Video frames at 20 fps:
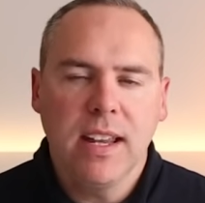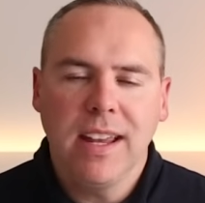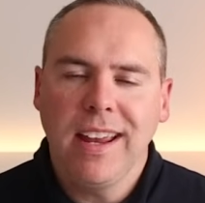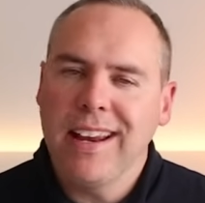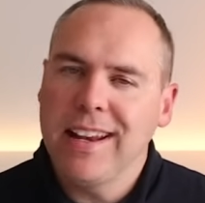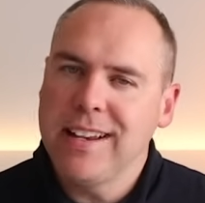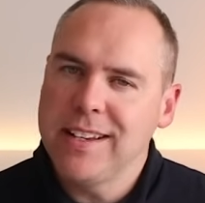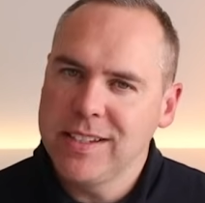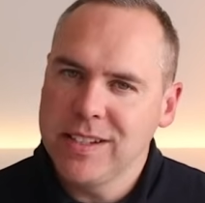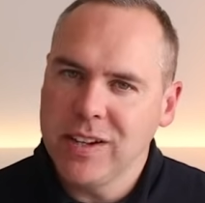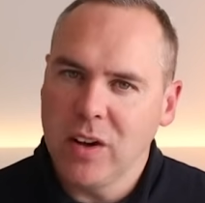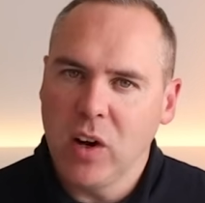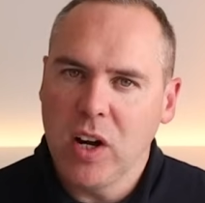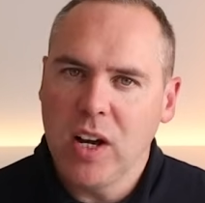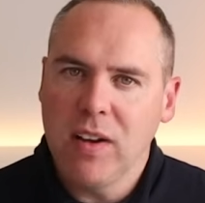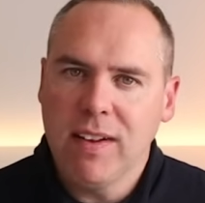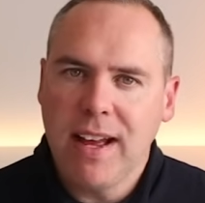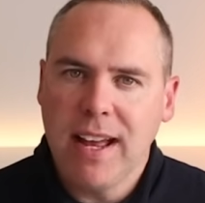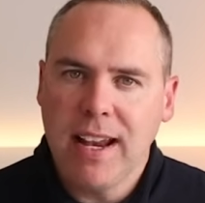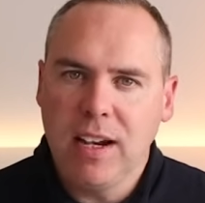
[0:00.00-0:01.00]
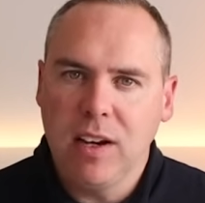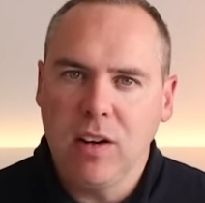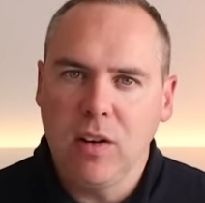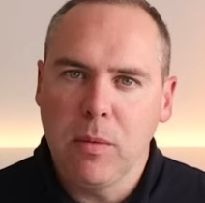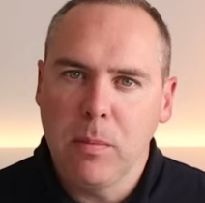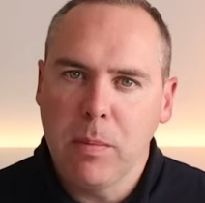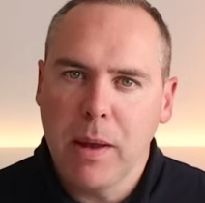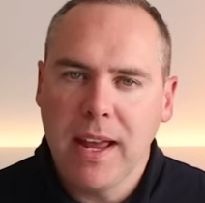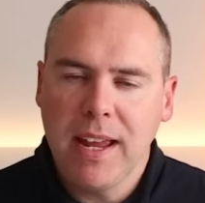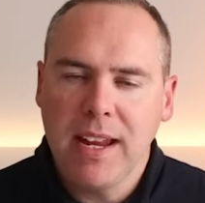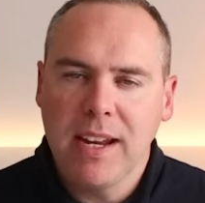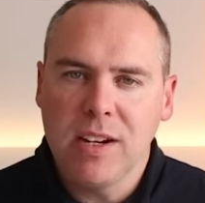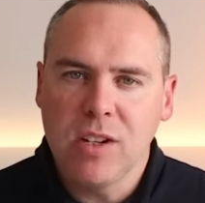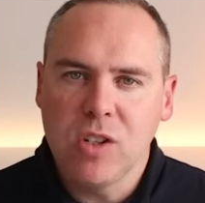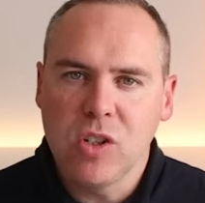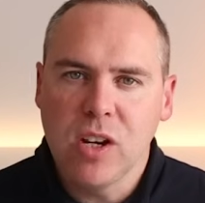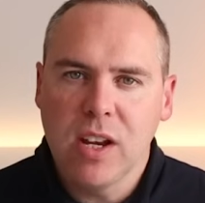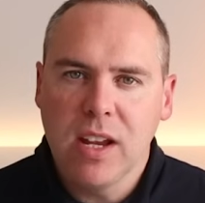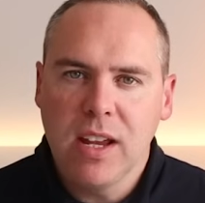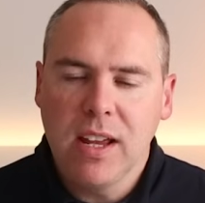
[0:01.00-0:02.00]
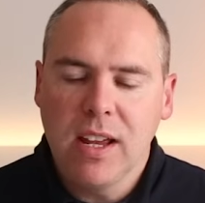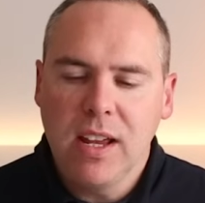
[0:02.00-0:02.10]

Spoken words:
inside of our Loop page.